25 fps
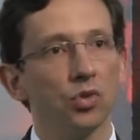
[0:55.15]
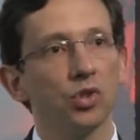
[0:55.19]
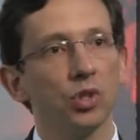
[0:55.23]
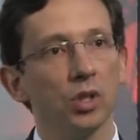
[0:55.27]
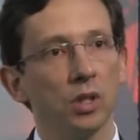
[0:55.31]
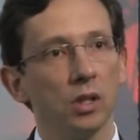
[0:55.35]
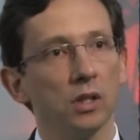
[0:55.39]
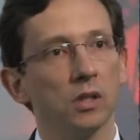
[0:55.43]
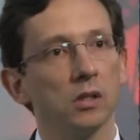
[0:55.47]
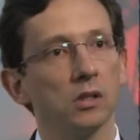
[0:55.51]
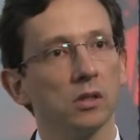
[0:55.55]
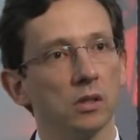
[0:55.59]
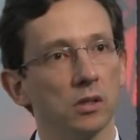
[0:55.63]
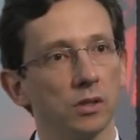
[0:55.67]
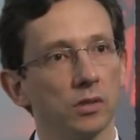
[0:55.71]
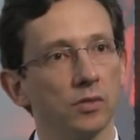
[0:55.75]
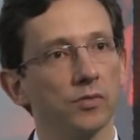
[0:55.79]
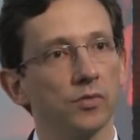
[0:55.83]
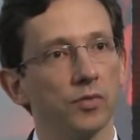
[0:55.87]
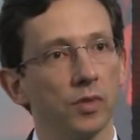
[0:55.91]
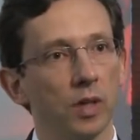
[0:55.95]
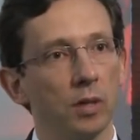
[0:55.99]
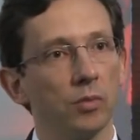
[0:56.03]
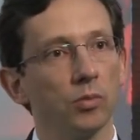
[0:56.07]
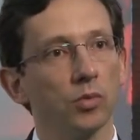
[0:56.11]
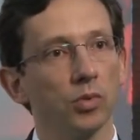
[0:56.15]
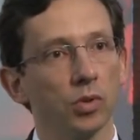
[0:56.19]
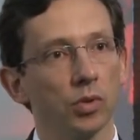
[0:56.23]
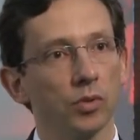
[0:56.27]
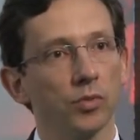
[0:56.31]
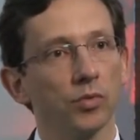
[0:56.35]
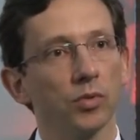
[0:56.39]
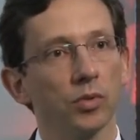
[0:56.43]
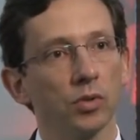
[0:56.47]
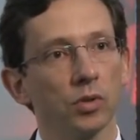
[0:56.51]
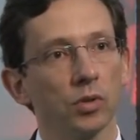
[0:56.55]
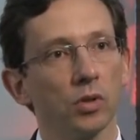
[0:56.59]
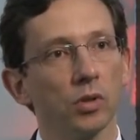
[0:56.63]
chains framework
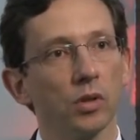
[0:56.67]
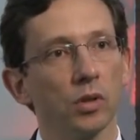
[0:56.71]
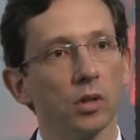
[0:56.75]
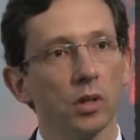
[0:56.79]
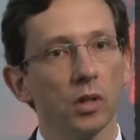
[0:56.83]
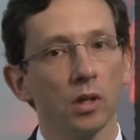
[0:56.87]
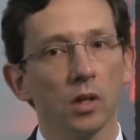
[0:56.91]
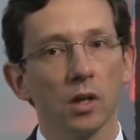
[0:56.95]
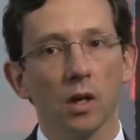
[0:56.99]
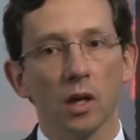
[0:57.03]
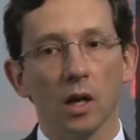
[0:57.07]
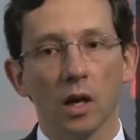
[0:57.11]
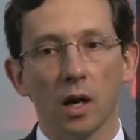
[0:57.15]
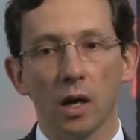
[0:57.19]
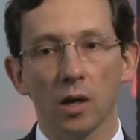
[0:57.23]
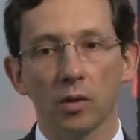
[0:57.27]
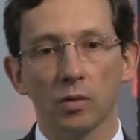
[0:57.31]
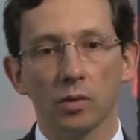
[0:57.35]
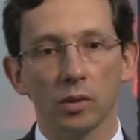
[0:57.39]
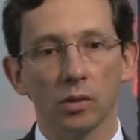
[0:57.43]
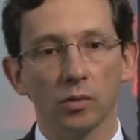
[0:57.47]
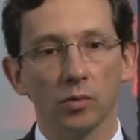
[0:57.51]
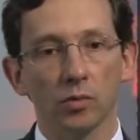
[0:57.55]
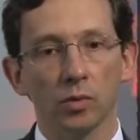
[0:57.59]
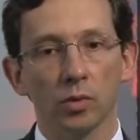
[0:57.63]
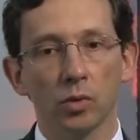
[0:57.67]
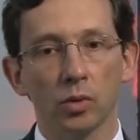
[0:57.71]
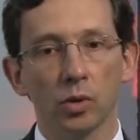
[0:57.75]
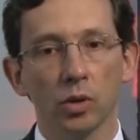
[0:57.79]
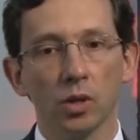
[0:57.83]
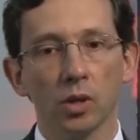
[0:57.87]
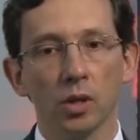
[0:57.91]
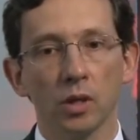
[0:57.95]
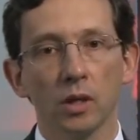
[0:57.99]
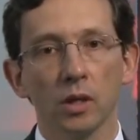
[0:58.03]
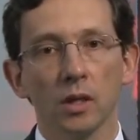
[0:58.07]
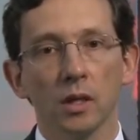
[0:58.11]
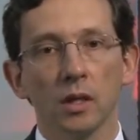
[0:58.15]
for our
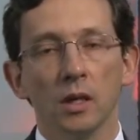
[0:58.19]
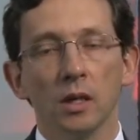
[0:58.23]
work?